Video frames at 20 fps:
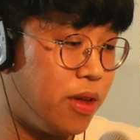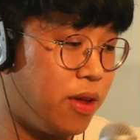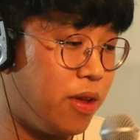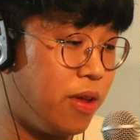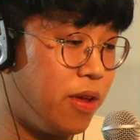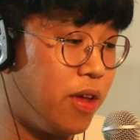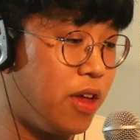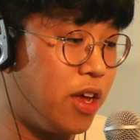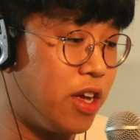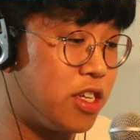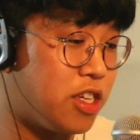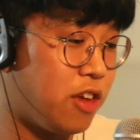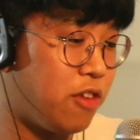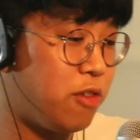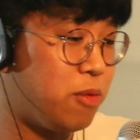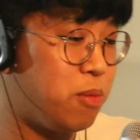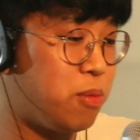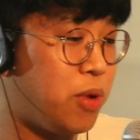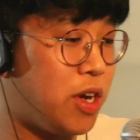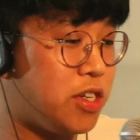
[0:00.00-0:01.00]

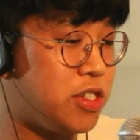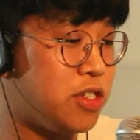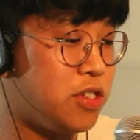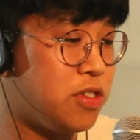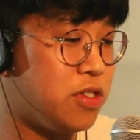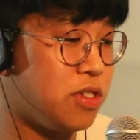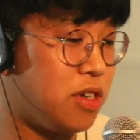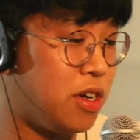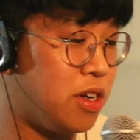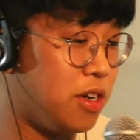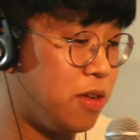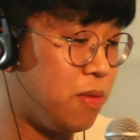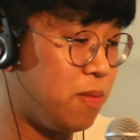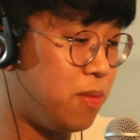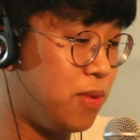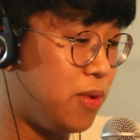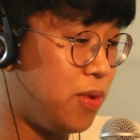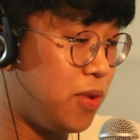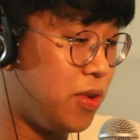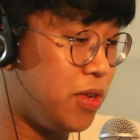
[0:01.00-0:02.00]
Excessive pressure on
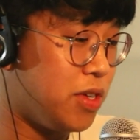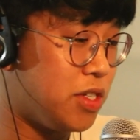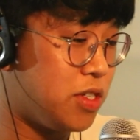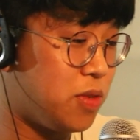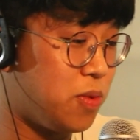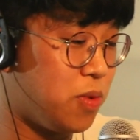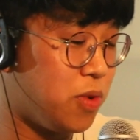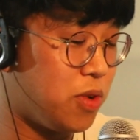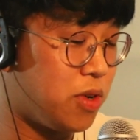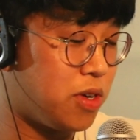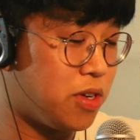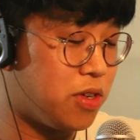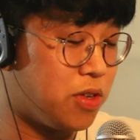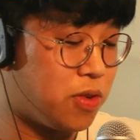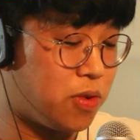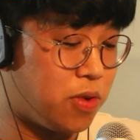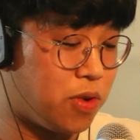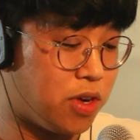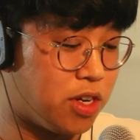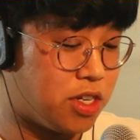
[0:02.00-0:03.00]
employees to work under
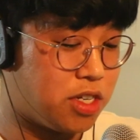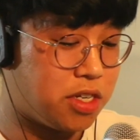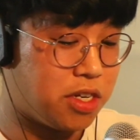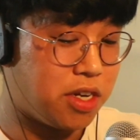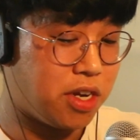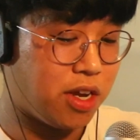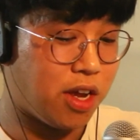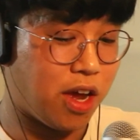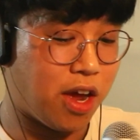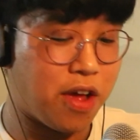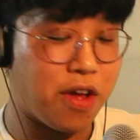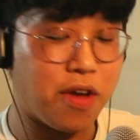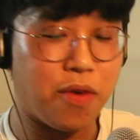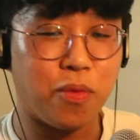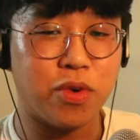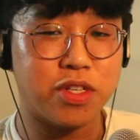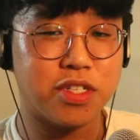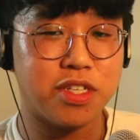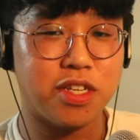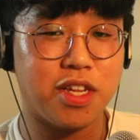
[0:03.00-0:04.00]
crunch. I
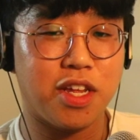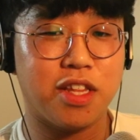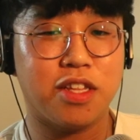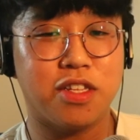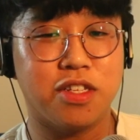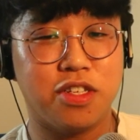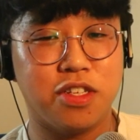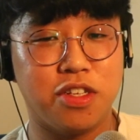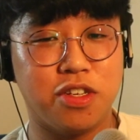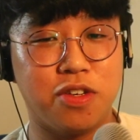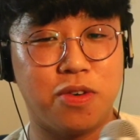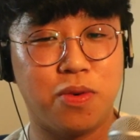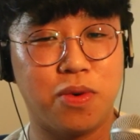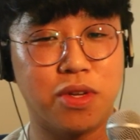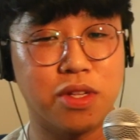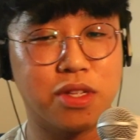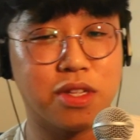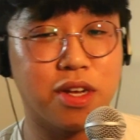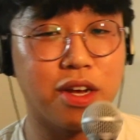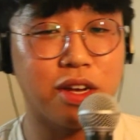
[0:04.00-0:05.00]
wasn't that the deal
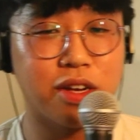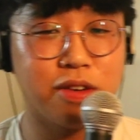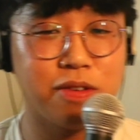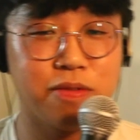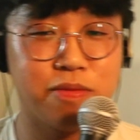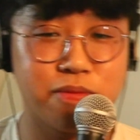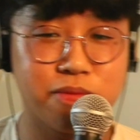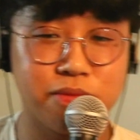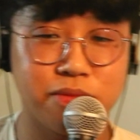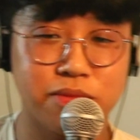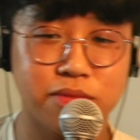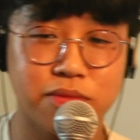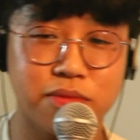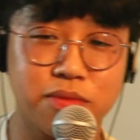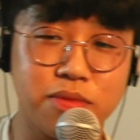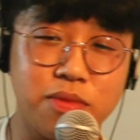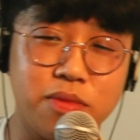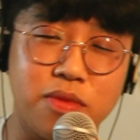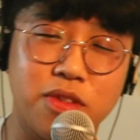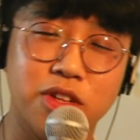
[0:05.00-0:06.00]
with like
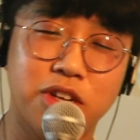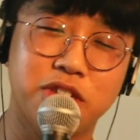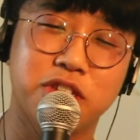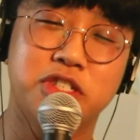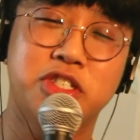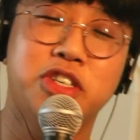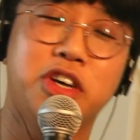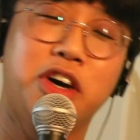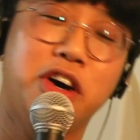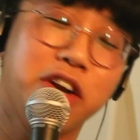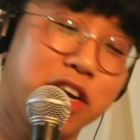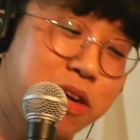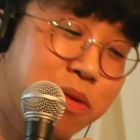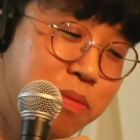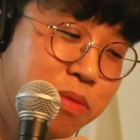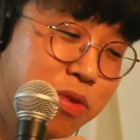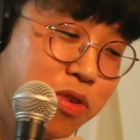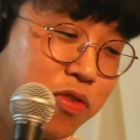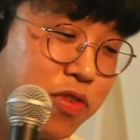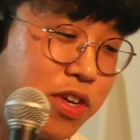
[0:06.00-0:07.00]
the Sonic
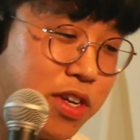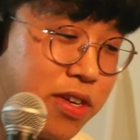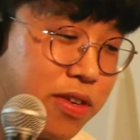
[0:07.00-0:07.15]
movie?